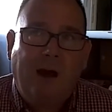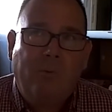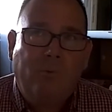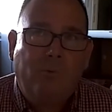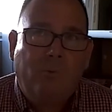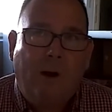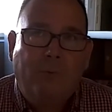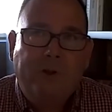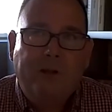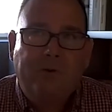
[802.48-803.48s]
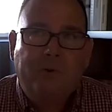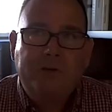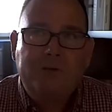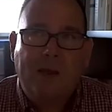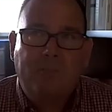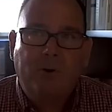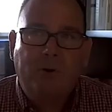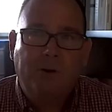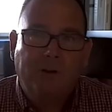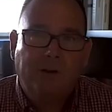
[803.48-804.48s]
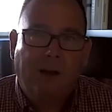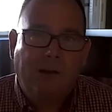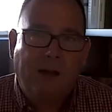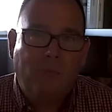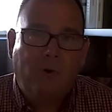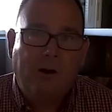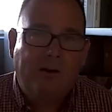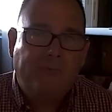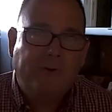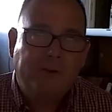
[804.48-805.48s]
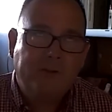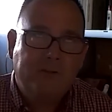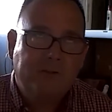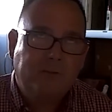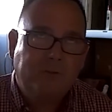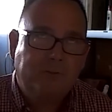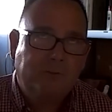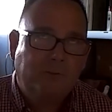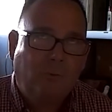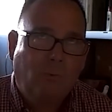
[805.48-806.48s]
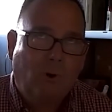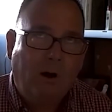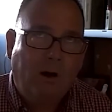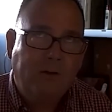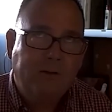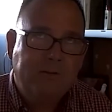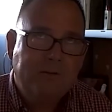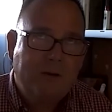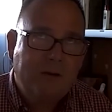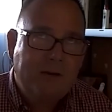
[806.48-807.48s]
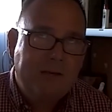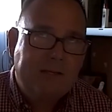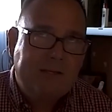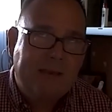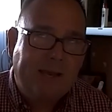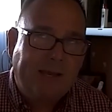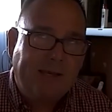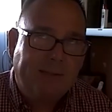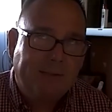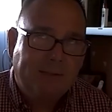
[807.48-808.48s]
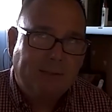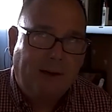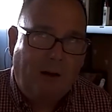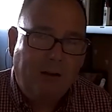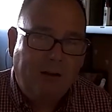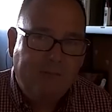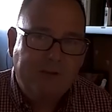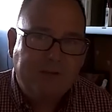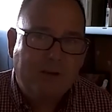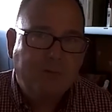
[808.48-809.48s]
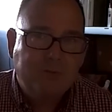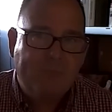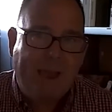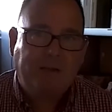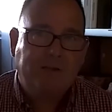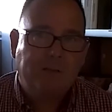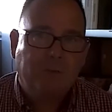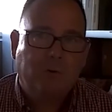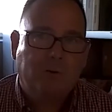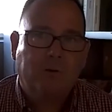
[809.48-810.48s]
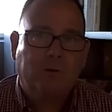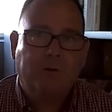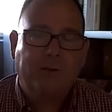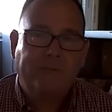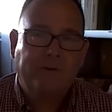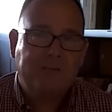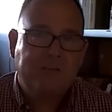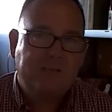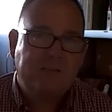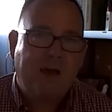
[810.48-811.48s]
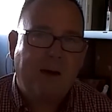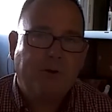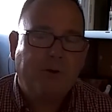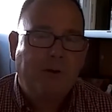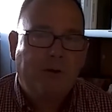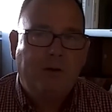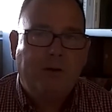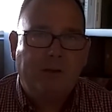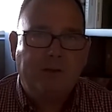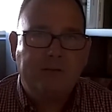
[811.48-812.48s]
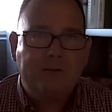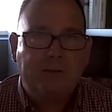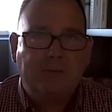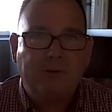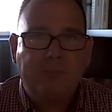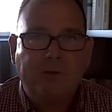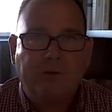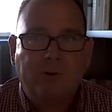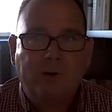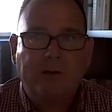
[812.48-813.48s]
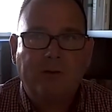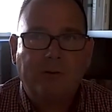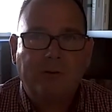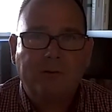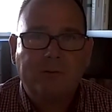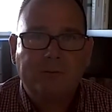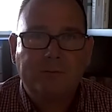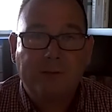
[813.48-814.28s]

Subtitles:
I really wish I'd put a lot more effort into was saying, all of this comes back to the worker. Every step, it would have been critical.